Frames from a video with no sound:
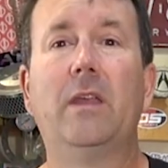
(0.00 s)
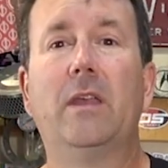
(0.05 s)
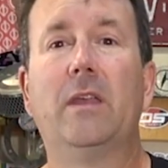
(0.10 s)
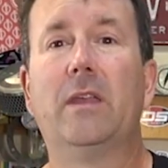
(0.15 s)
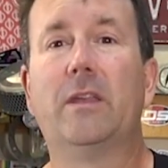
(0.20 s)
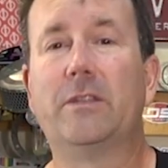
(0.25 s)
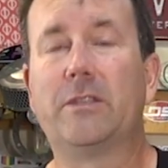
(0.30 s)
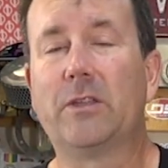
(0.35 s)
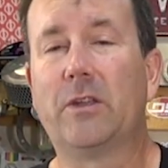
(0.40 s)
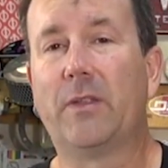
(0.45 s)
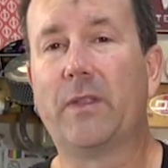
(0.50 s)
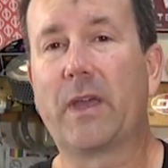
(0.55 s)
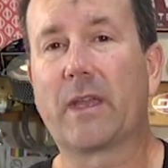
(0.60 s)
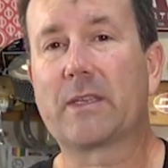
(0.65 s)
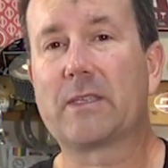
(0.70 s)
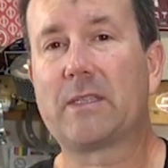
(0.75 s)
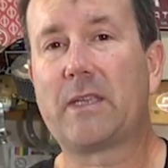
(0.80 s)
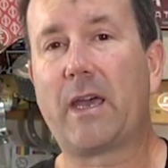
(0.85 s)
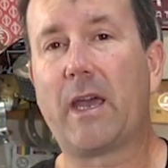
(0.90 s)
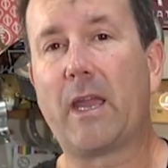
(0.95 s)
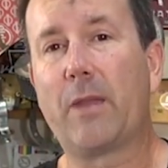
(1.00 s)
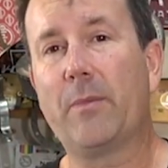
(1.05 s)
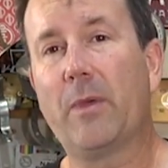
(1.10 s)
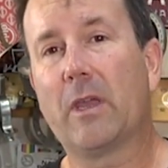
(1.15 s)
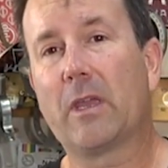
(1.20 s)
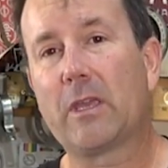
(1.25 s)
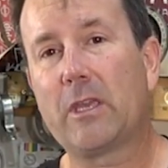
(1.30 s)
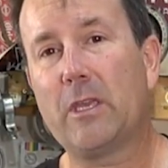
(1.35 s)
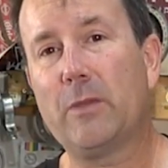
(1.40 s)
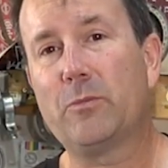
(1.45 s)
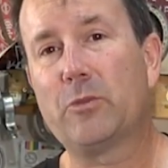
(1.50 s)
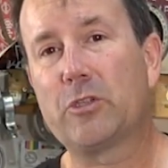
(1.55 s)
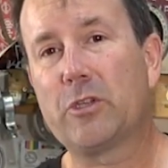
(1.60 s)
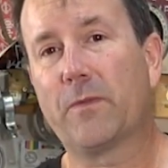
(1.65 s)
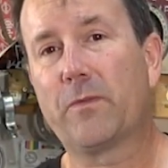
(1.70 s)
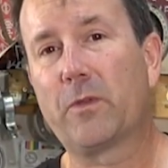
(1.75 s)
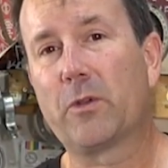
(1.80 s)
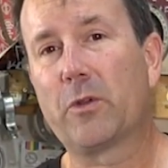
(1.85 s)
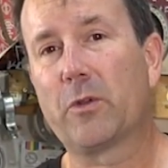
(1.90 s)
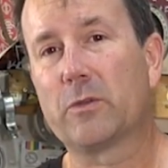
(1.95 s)
Until next time, keep
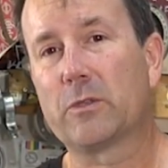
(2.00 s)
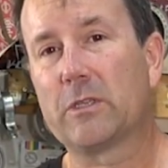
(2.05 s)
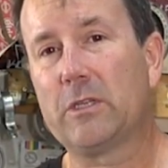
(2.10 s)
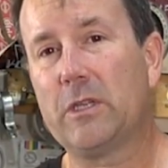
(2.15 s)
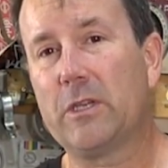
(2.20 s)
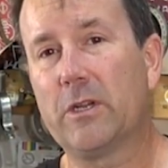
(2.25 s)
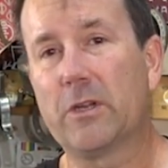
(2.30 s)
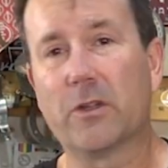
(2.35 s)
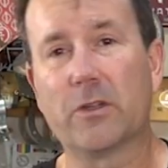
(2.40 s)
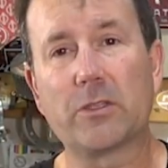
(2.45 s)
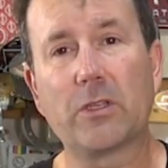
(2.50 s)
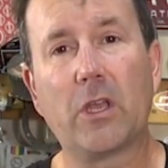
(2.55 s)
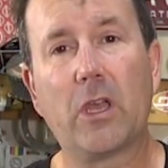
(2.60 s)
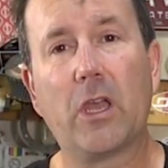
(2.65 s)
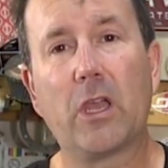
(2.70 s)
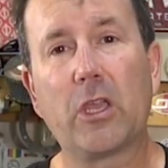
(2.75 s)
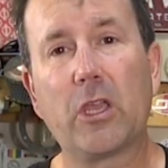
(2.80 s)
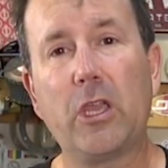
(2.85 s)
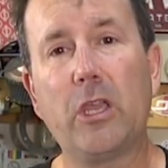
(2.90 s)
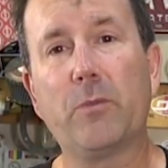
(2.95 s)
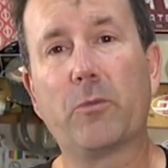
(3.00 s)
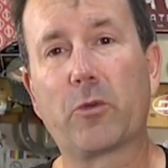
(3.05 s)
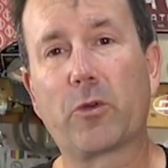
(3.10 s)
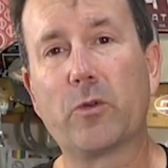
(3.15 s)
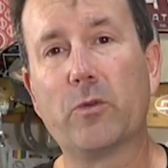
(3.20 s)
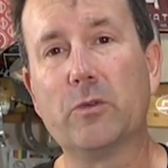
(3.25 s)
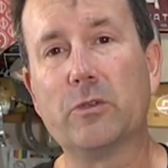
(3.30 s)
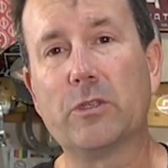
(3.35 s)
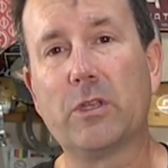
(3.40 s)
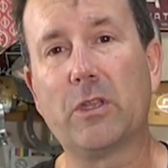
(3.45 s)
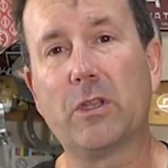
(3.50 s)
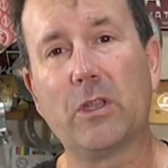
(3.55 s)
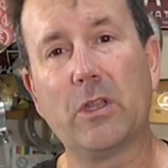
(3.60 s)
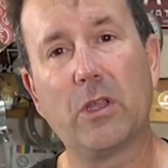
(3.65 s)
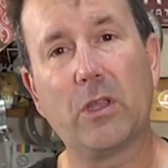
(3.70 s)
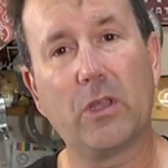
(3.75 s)
shifting those gears, keep cruising,